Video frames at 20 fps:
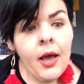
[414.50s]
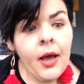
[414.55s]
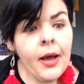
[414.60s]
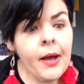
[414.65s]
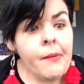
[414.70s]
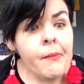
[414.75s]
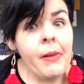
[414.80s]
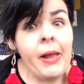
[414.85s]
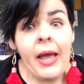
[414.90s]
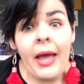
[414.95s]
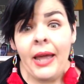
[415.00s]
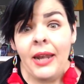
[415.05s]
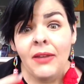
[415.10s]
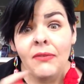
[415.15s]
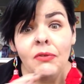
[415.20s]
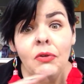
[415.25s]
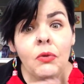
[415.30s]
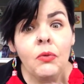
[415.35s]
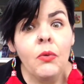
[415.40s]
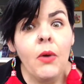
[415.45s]
And
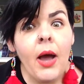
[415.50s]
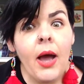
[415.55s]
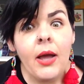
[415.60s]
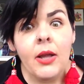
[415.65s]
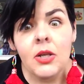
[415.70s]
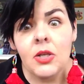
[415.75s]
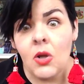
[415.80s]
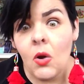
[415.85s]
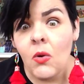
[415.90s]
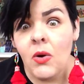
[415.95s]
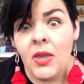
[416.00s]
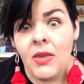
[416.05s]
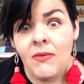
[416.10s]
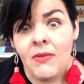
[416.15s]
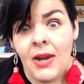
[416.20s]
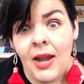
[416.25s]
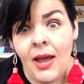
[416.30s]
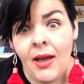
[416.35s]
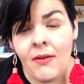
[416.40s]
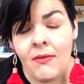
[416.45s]
if you don't
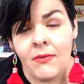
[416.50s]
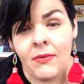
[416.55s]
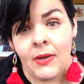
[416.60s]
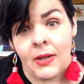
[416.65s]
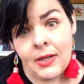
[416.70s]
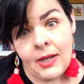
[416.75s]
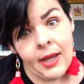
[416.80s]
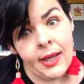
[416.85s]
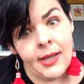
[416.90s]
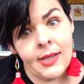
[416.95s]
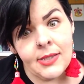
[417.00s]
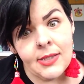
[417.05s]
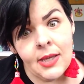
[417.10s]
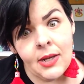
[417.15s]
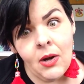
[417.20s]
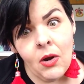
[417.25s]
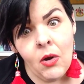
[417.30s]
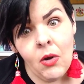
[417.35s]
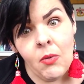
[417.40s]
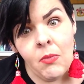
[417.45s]
even have a dice
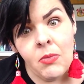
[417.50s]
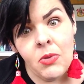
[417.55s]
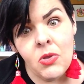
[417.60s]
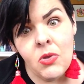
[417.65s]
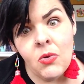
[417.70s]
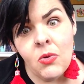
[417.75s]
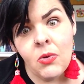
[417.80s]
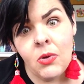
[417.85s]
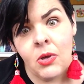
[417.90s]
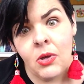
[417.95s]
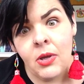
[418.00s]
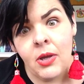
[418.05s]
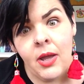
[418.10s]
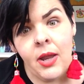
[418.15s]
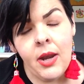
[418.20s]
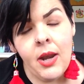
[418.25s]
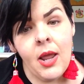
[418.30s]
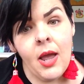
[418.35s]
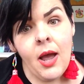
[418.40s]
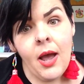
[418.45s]
at home, you
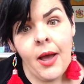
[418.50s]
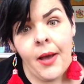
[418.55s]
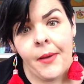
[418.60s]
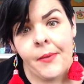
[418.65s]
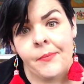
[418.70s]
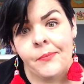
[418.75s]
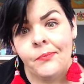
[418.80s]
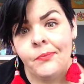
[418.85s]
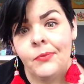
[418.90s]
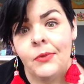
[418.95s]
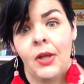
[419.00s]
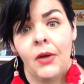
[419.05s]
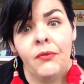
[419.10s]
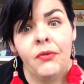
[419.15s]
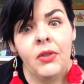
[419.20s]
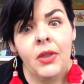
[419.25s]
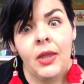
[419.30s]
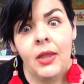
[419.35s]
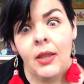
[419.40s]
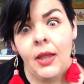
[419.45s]
could
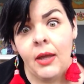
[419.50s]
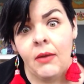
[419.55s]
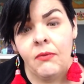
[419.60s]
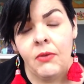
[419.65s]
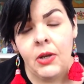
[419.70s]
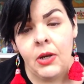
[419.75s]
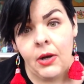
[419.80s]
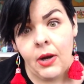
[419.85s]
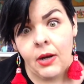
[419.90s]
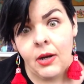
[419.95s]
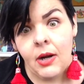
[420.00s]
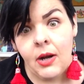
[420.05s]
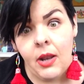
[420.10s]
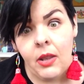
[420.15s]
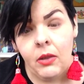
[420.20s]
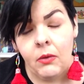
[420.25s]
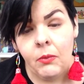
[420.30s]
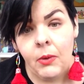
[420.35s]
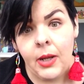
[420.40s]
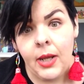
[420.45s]
definitely like figure out
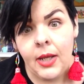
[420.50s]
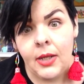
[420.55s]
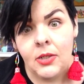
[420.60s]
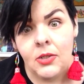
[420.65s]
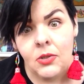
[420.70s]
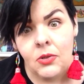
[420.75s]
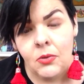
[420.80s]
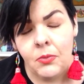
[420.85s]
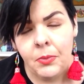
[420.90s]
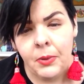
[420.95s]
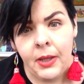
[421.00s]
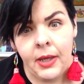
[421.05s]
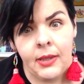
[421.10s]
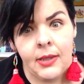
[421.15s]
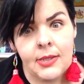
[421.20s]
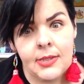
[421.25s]
another way to play